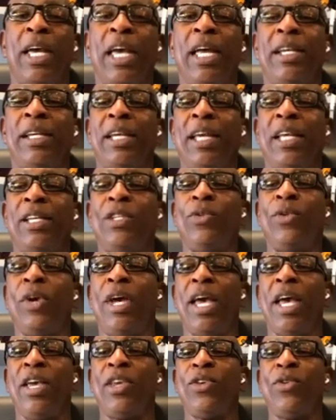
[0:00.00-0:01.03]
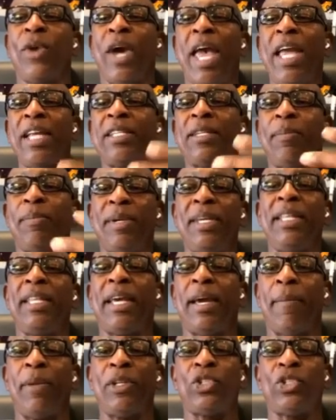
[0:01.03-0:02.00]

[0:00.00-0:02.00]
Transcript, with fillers: And and you you hate to be there,